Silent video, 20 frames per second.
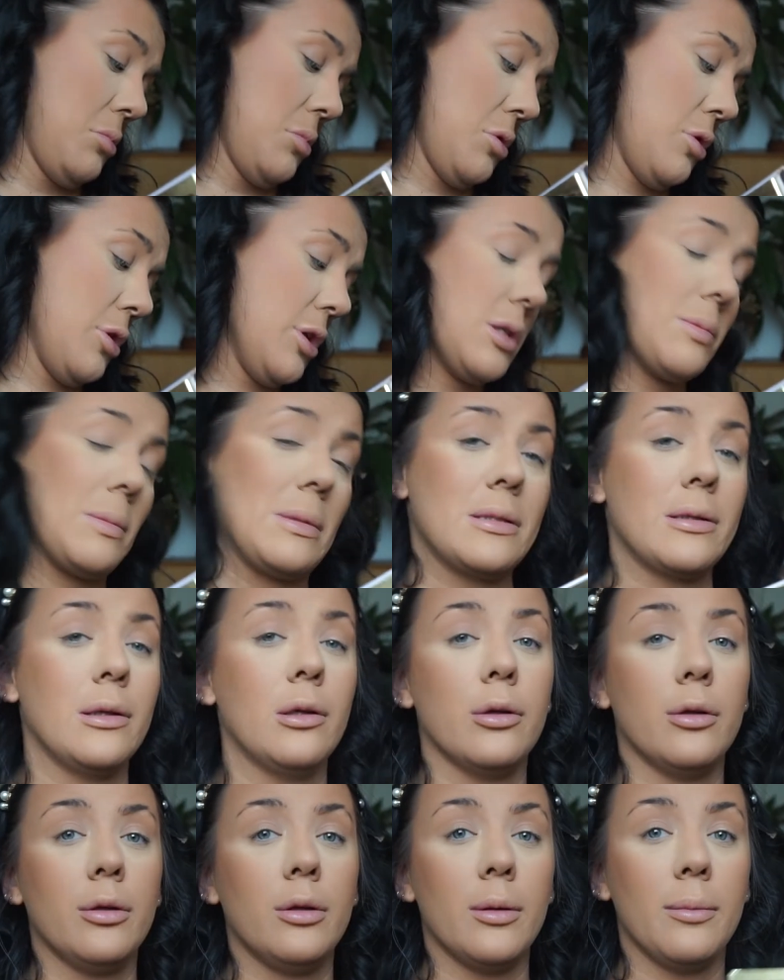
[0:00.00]
Christmas in
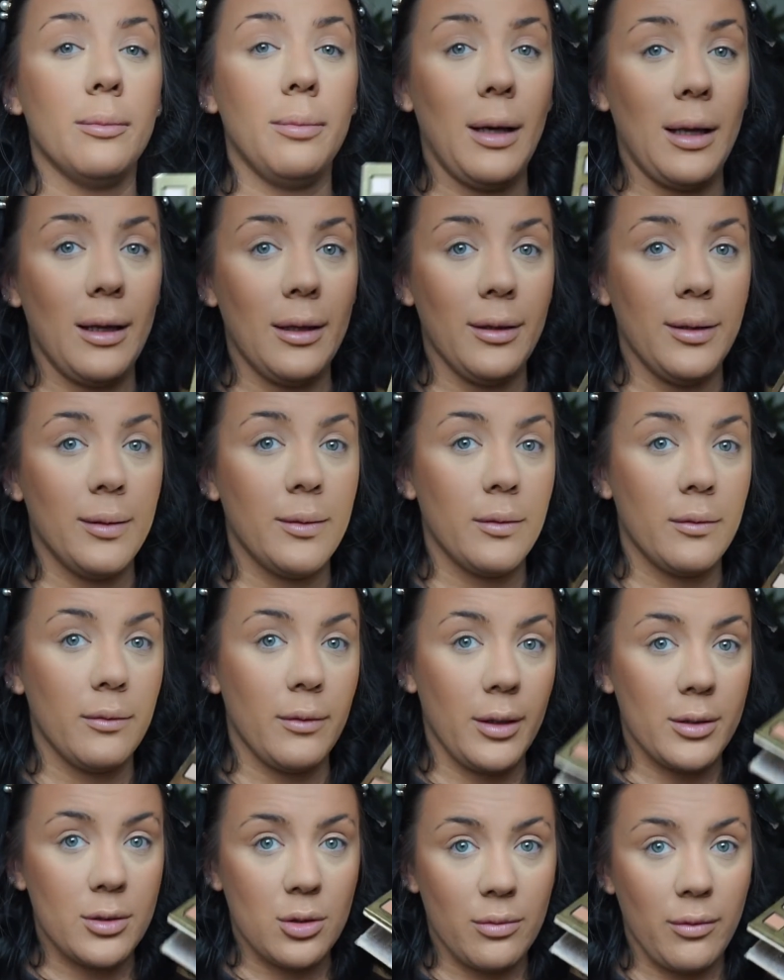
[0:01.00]
London palette. Right,
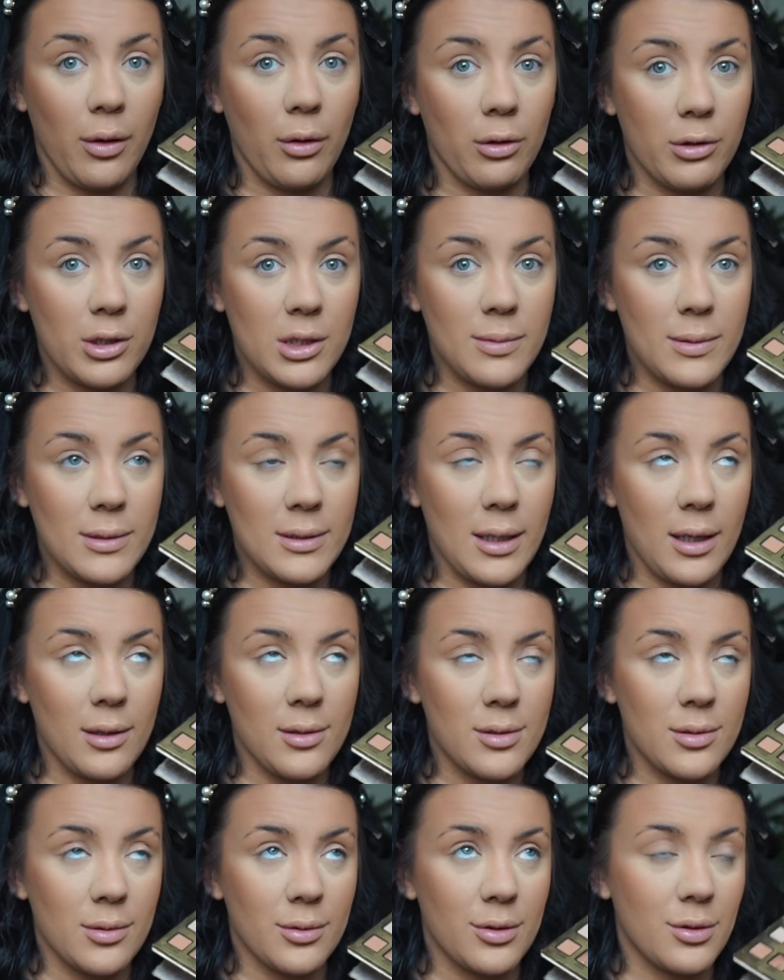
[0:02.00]
it's come out Christmas now,
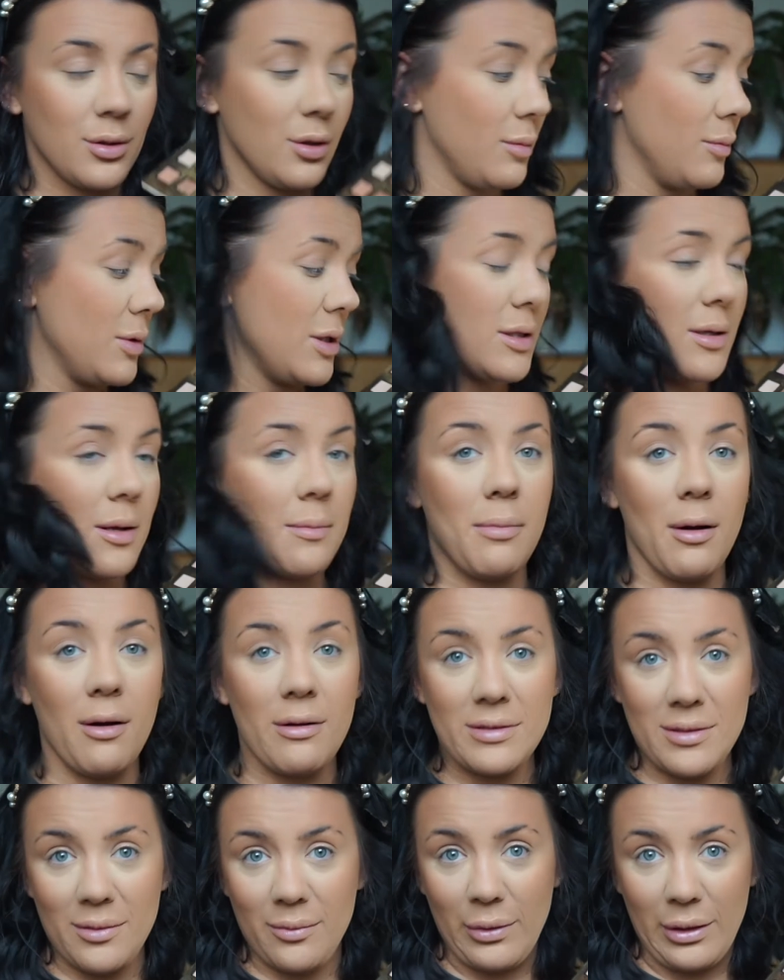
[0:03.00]
so it's not as
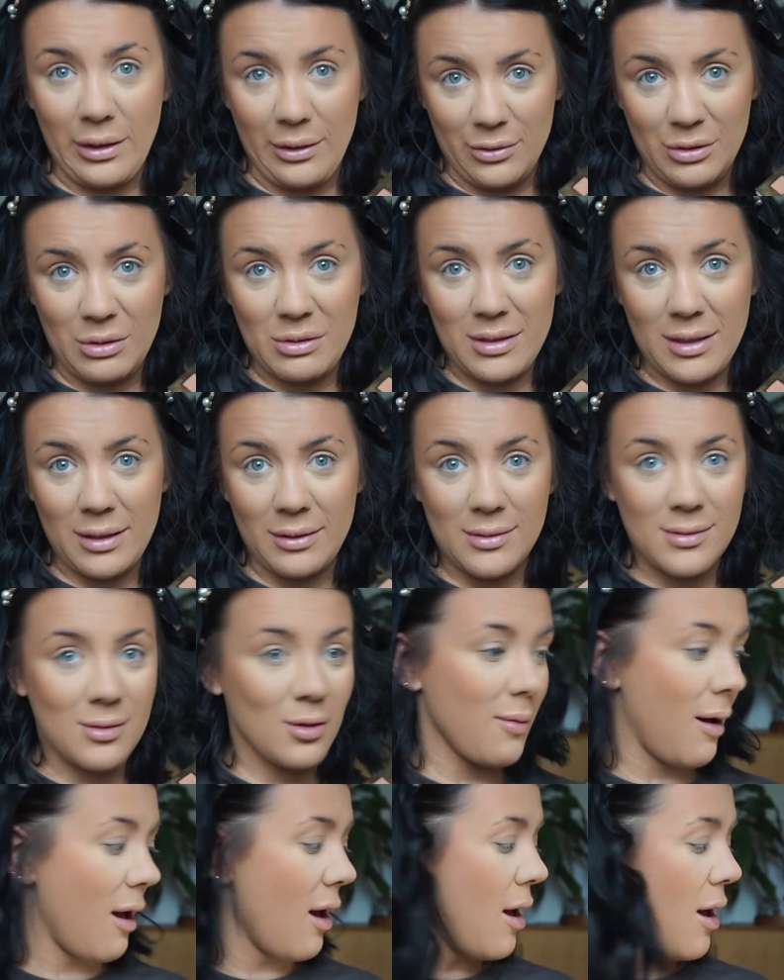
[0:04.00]
embarrassing when I was using it in the
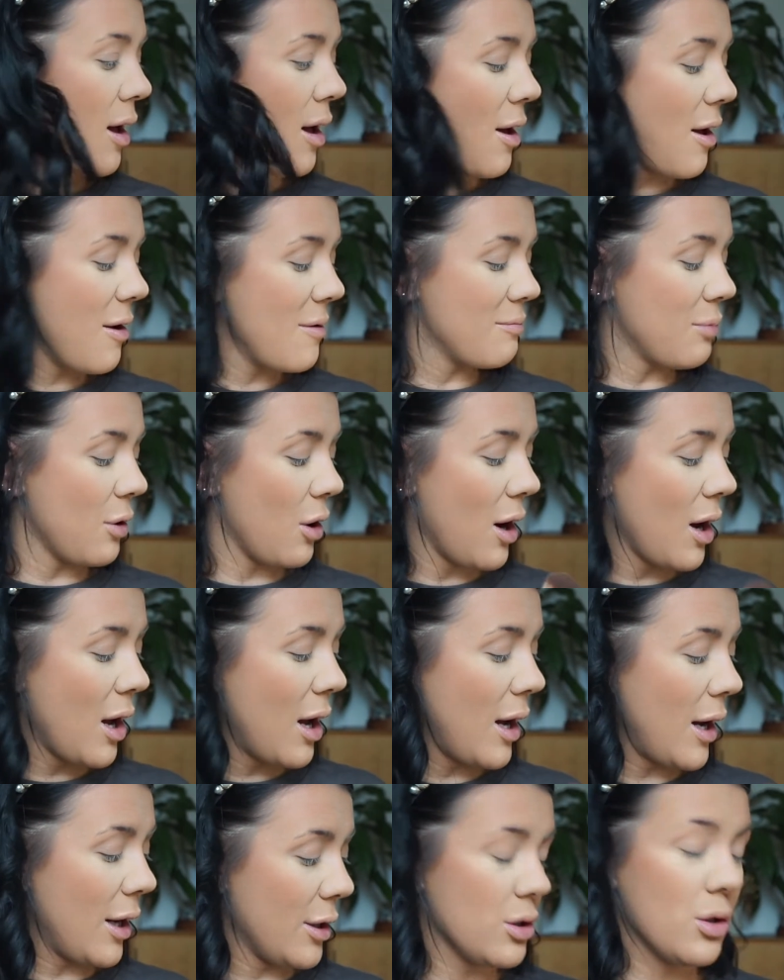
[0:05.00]
summer. But
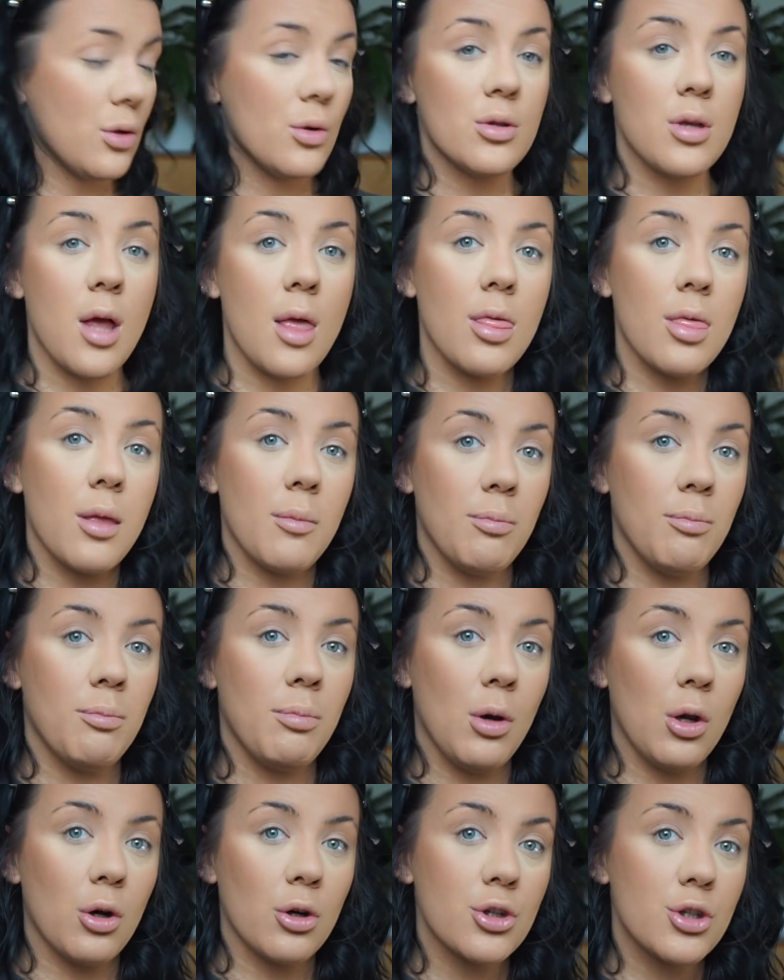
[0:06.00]
I use the
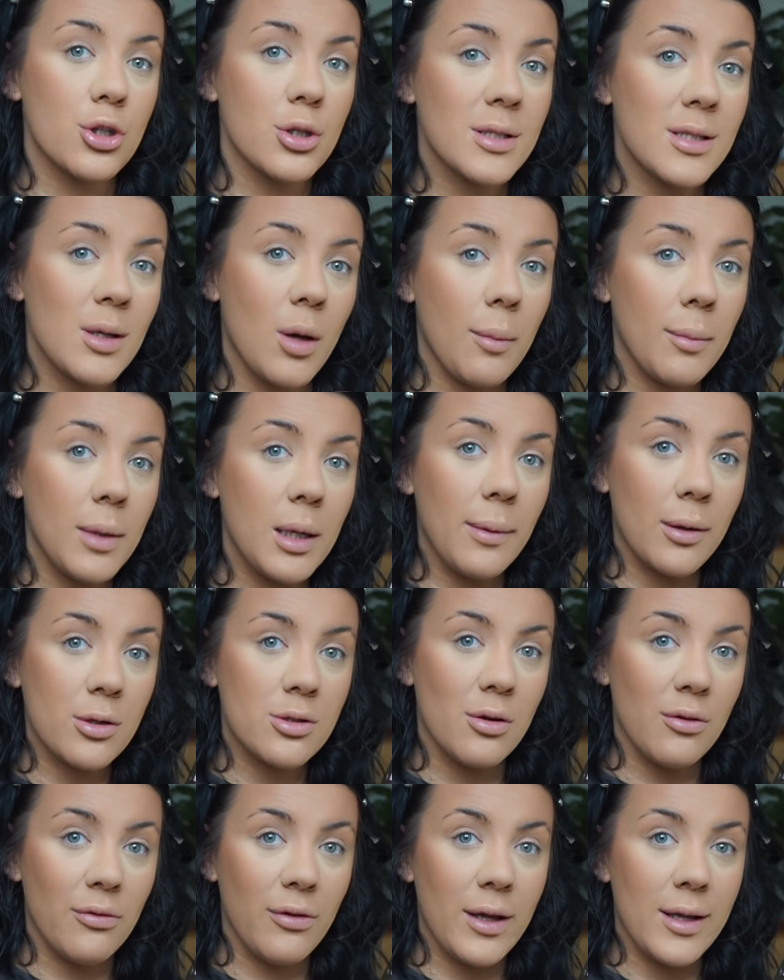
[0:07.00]
blush. See what I mean about
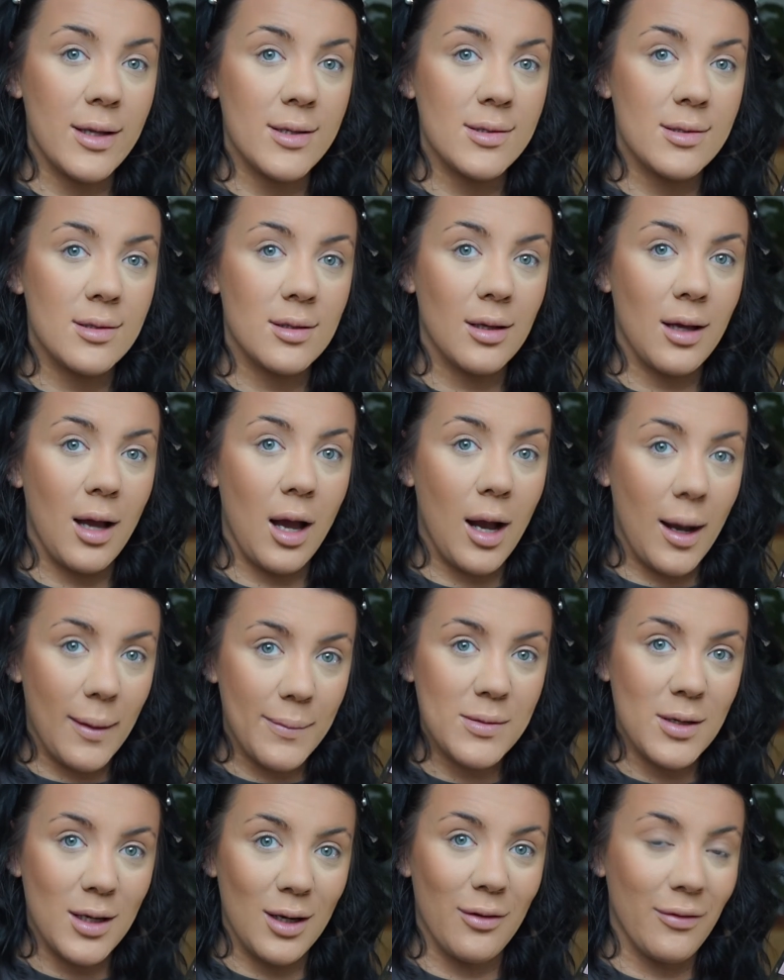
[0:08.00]
Too Faced? I
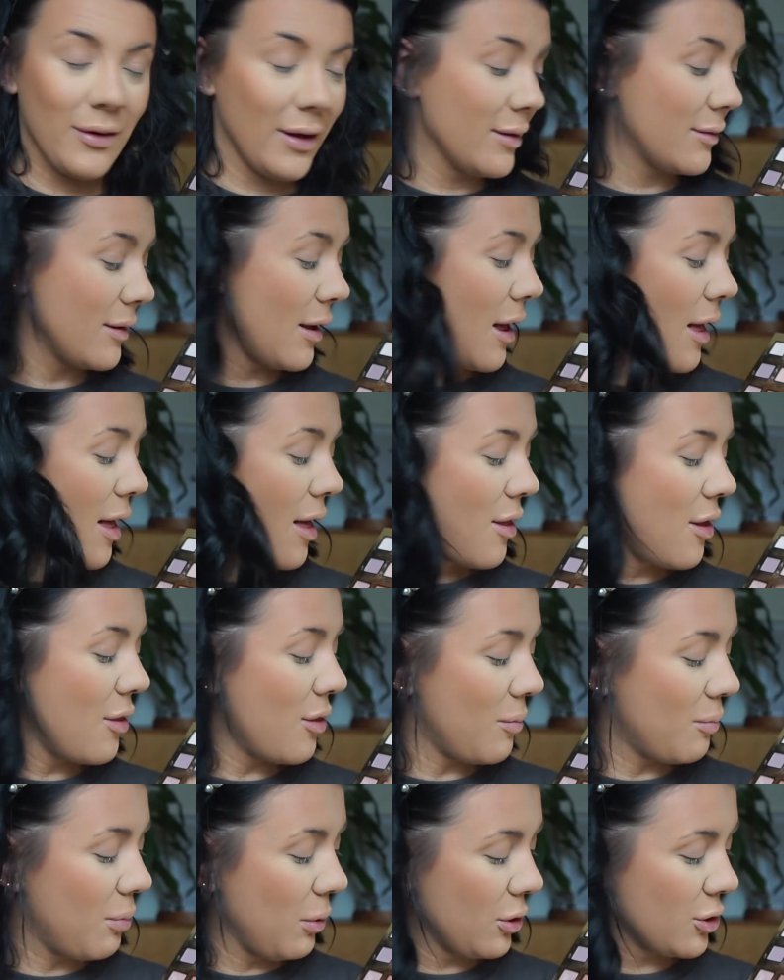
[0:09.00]
absolutely love it. The
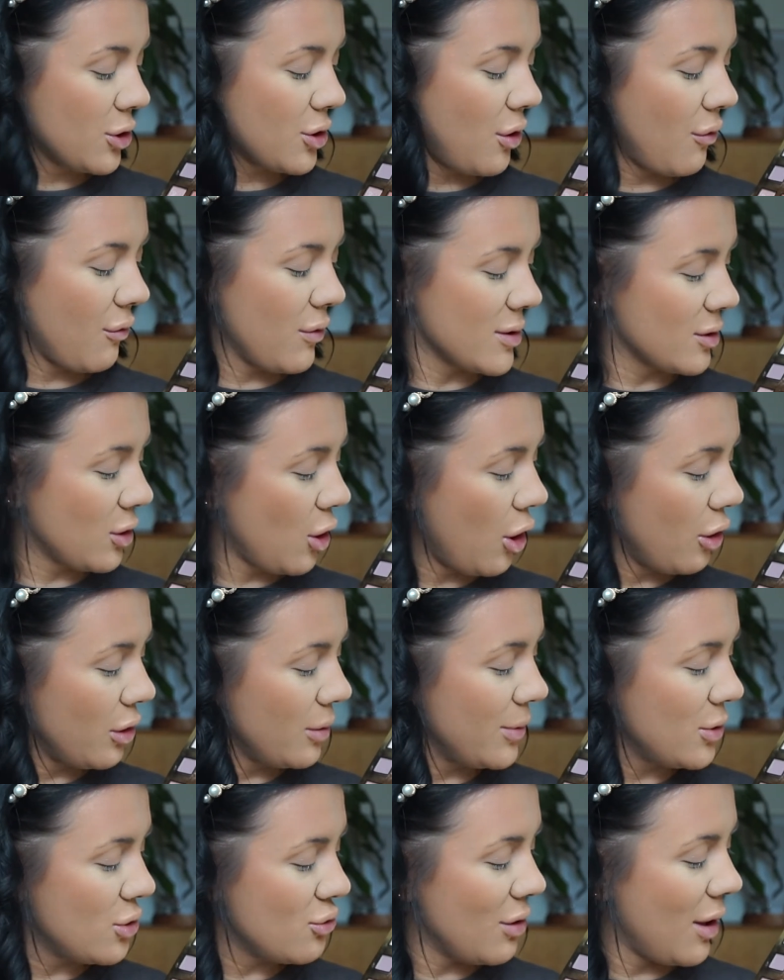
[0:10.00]
blush is
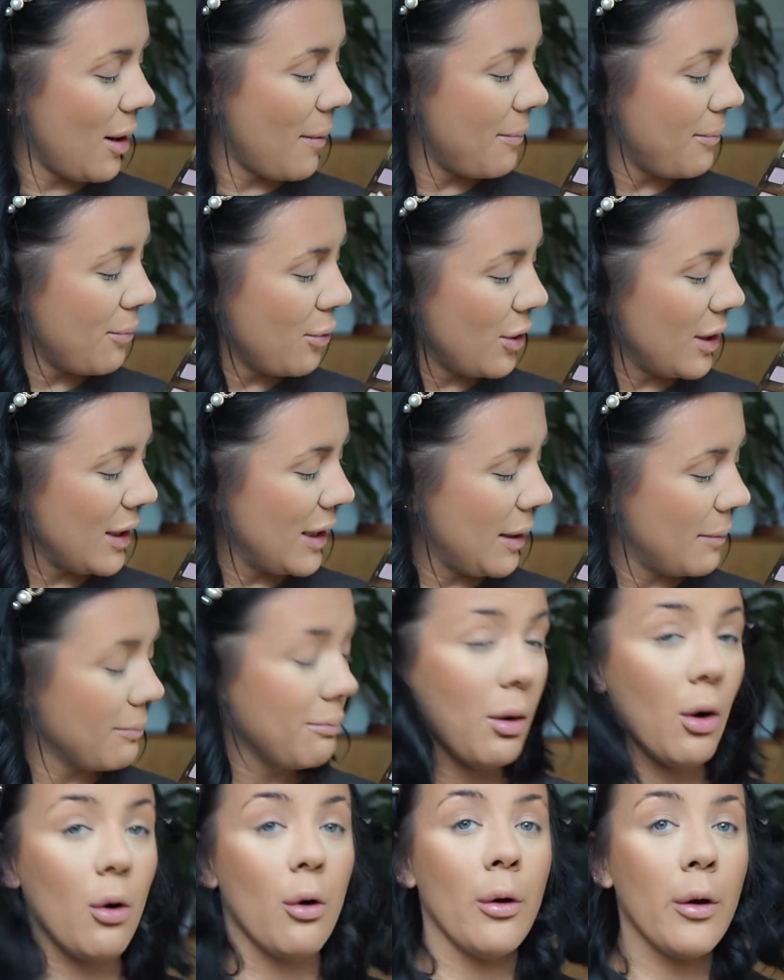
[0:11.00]
Carnaby Street and Pretty and
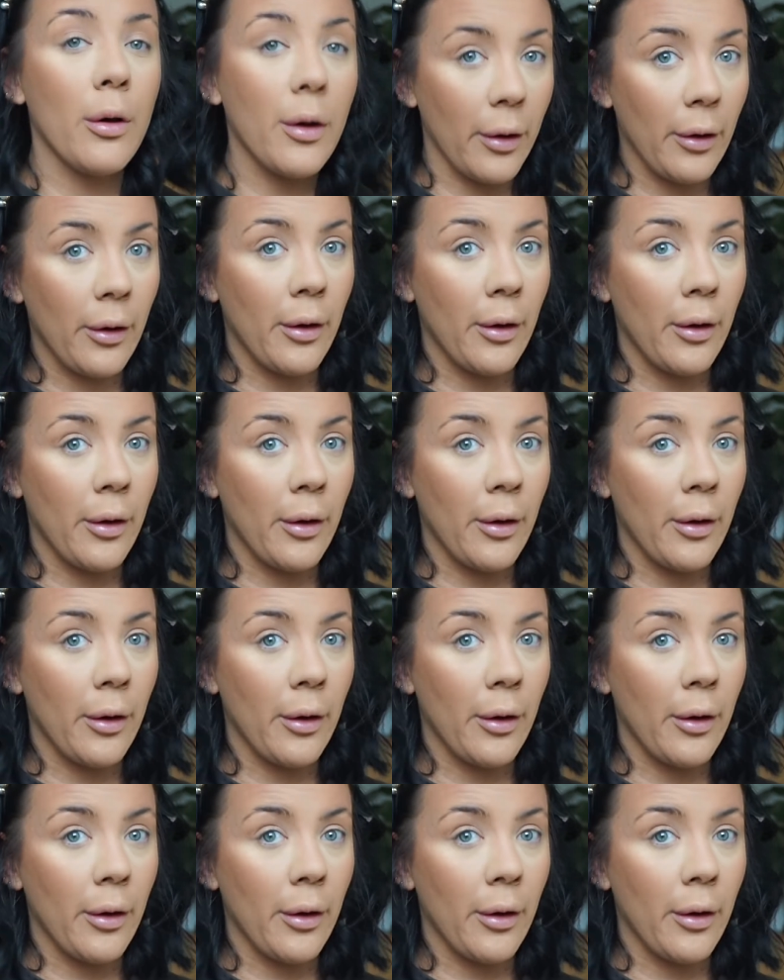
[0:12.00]
Punk.